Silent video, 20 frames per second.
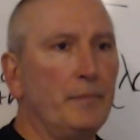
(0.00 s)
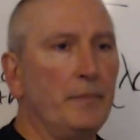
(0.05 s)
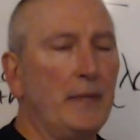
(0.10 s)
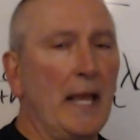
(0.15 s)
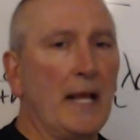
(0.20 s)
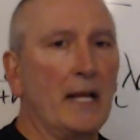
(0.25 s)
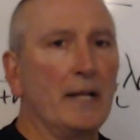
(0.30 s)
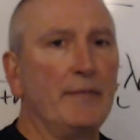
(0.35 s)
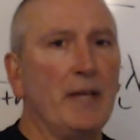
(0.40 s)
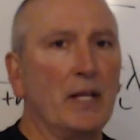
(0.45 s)

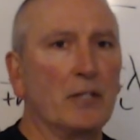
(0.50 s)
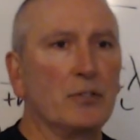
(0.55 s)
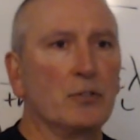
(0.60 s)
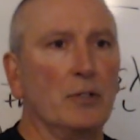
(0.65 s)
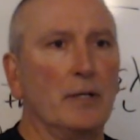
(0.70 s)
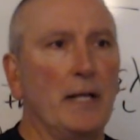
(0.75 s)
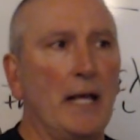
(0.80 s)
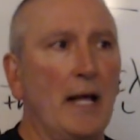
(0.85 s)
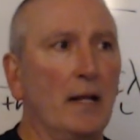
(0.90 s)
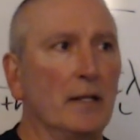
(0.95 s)
negative
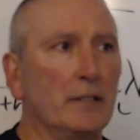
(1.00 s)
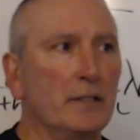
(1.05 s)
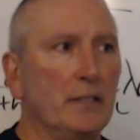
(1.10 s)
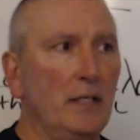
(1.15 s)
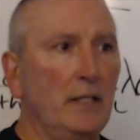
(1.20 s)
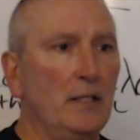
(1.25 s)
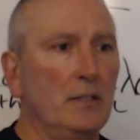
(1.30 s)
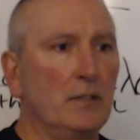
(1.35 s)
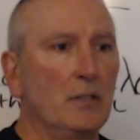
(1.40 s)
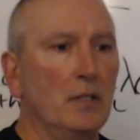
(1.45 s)

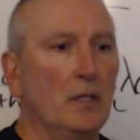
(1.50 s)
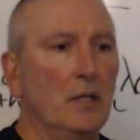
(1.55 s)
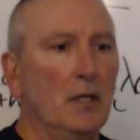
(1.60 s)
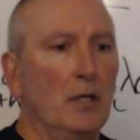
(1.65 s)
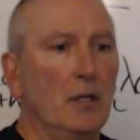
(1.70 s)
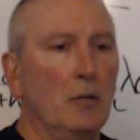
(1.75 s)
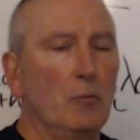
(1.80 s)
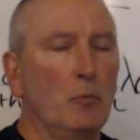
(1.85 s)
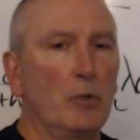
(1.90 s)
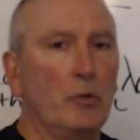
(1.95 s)
externalities
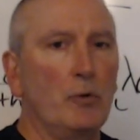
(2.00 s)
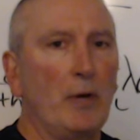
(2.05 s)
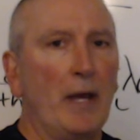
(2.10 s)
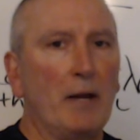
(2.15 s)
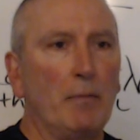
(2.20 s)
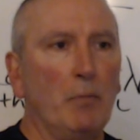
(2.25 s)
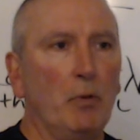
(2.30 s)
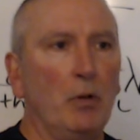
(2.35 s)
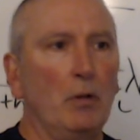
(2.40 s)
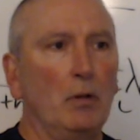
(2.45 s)

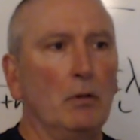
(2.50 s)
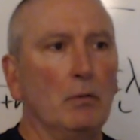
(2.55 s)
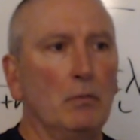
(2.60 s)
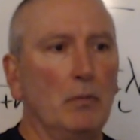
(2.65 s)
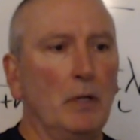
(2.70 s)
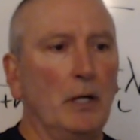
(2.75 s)
regrettable,